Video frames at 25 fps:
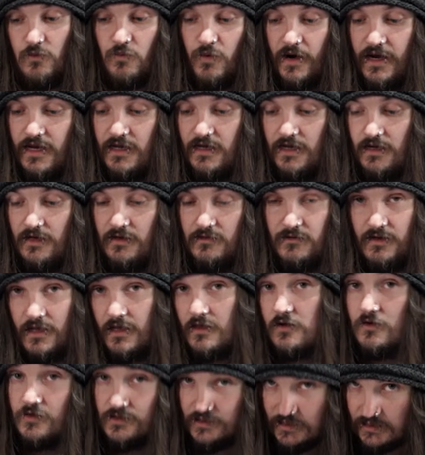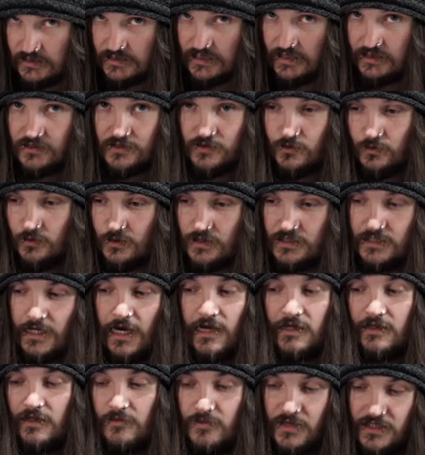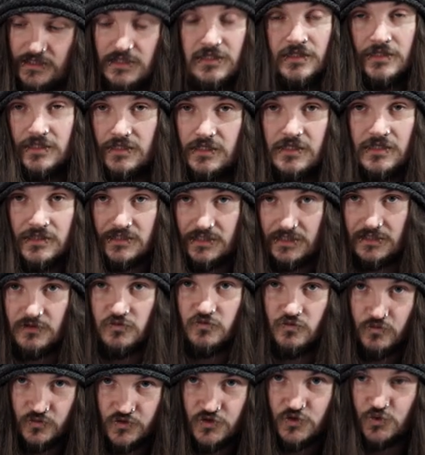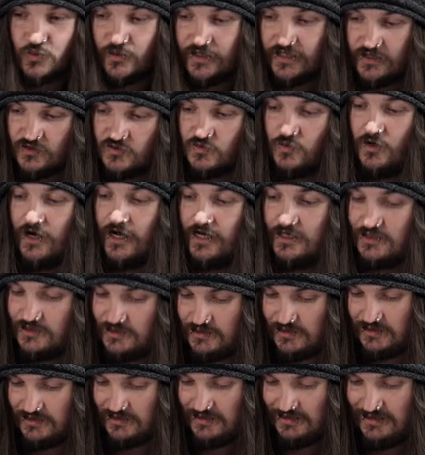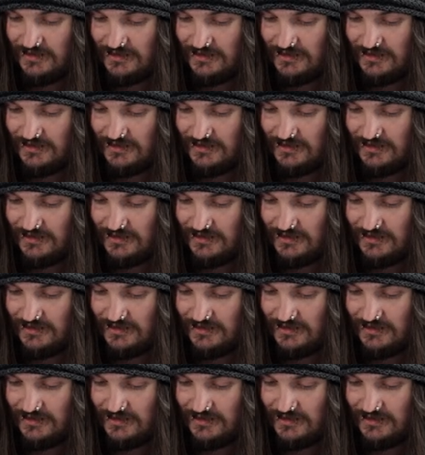awaken, then because this has dual attack, that means it can still swing twice.